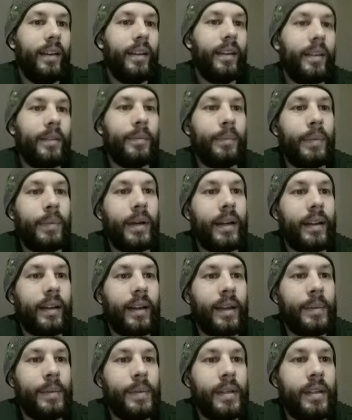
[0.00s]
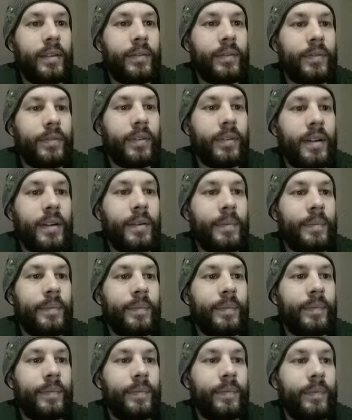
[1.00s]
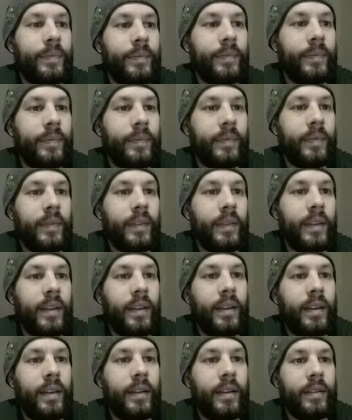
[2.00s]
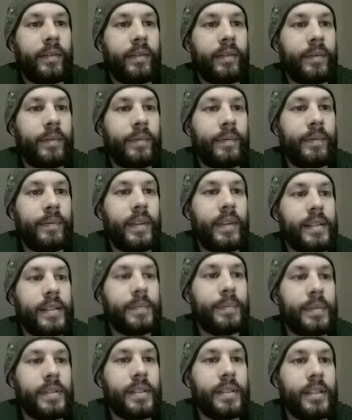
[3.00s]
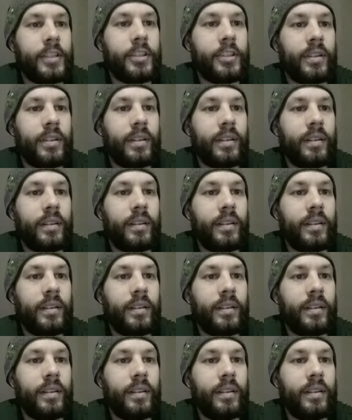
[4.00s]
But I mean from this position,